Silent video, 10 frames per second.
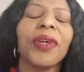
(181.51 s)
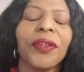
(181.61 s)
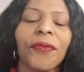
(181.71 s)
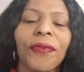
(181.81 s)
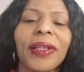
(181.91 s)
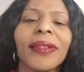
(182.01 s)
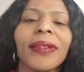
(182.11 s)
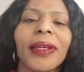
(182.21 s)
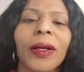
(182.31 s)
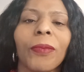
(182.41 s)

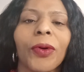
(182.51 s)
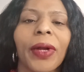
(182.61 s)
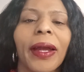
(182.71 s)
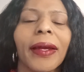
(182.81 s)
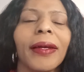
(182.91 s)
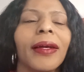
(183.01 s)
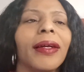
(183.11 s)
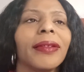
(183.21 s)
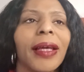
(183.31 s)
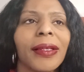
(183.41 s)
benefits them, okay?
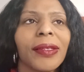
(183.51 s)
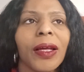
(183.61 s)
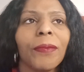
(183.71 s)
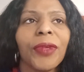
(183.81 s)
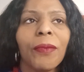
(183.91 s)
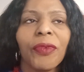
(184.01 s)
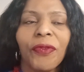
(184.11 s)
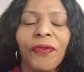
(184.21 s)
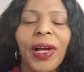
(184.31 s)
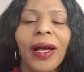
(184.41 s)
That's
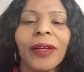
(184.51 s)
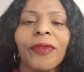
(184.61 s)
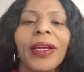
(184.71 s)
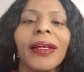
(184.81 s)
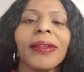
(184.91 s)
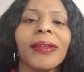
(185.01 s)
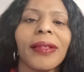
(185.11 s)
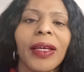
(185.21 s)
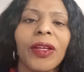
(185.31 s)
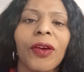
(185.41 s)
number five.
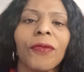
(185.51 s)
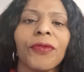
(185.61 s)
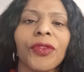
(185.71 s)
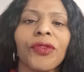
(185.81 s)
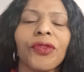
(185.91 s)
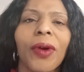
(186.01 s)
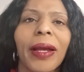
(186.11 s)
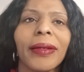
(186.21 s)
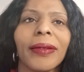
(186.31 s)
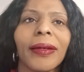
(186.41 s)
Instead of just
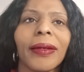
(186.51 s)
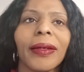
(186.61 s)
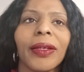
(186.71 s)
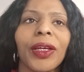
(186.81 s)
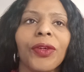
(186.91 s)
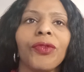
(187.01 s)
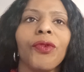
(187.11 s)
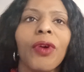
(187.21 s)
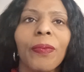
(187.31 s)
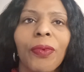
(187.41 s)
trying to get
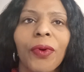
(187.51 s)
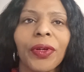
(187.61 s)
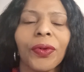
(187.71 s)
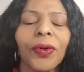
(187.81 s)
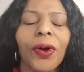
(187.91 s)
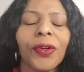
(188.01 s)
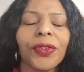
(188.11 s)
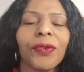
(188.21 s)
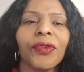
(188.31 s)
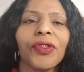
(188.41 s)
your point
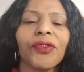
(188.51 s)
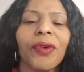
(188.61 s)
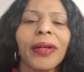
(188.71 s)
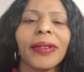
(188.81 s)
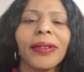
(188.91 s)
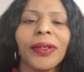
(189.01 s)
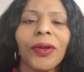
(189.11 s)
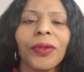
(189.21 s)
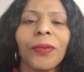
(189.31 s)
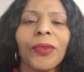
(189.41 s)
across or just trying to
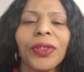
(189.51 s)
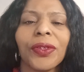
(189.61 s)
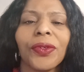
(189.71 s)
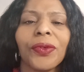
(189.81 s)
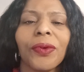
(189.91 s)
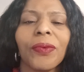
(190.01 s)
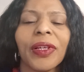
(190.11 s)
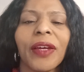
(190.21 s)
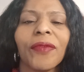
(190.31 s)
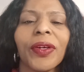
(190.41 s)
tell them what to do or
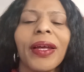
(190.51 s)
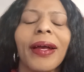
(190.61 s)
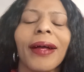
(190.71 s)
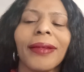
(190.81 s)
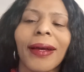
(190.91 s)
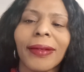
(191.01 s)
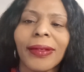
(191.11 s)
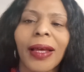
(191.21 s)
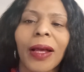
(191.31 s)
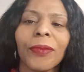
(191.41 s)
whatever, a lot
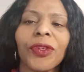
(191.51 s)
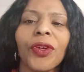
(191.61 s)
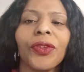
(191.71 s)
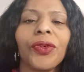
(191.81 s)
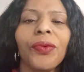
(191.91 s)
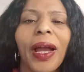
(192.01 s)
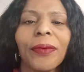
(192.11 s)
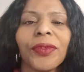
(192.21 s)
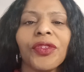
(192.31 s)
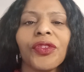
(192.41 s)
of times you
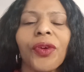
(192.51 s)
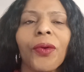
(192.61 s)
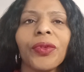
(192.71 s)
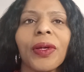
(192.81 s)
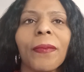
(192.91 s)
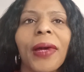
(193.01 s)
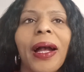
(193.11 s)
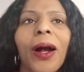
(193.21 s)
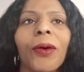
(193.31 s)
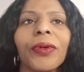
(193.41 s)
have to show them
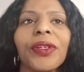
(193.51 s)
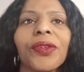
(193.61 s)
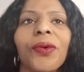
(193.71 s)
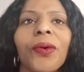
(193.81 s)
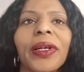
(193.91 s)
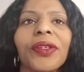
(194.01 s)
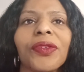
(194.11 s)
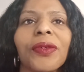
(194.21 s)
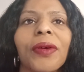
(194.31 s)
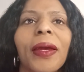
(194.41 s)
how it's going
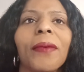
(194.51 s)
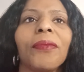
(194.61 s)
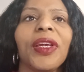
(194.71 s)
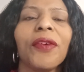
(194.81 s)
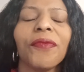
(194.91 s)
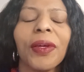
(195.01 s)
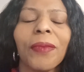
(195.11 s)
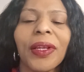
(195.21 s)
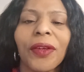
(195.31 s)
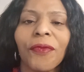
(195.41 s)
to give
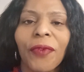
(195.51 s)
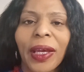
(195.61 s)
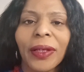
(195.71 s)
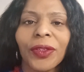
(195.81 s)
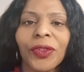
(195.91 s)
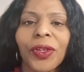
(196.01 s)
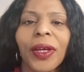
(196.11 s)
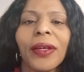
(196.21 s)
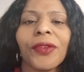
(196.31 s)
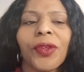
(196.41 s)
them an advantage.
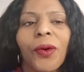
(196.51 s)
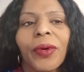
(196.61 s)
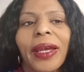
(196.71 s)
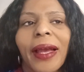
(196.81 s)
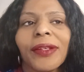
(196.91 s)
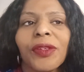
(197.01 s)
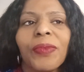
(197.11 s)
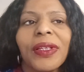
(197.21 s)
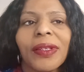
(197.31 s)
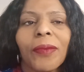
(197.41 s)
So it has to
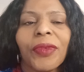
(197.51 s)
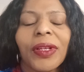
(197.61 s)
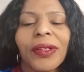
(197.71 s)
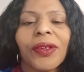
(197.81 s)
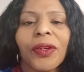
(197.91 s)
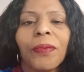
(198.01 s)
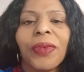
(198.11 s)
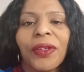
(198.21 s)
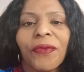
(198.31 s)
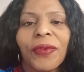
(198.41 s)
be something that's going to
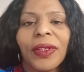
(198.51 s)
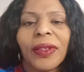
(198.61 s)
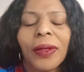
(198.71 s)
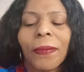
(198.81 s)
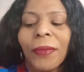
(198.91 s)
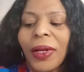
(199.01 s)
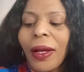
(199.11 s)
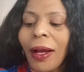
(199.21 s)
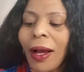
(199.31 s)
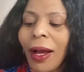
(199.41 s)
benefit them.
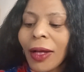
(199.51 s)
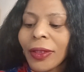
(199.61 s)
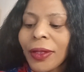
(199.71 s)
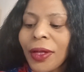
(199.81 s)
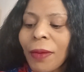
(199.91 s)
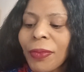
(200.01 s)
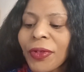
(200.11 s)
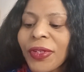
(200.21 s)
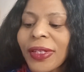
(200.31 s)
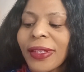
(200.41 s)

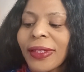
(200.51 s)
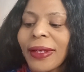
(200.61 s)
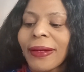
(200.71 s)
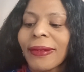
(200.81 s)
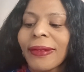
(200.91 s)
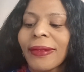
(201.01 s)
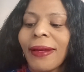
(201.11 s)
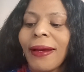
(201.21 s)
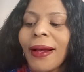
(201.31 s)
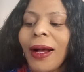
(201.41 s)
Number six,
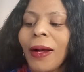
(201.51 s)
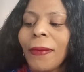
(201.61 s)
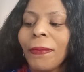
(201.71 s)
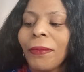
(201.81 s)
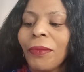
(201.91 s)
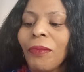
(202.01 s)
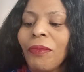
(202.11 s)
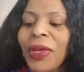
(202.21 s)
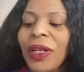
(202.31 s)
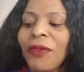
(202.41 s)

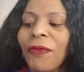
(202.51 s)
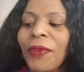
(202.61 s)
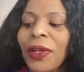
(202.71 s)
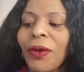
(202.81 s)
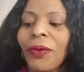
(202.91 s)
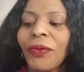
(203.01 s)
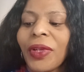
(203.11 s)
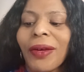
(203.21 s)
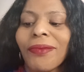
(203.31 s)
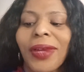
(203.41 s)
men feel
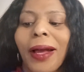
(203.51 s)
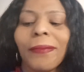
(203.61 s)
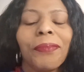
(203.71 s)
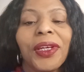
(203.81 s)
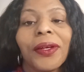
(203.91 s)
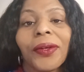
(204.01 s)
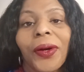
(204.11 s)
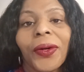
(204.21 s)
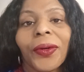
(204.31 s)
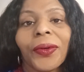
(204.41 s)
they're not being
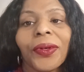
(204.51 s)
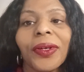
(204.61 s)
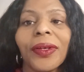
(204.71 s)
heard.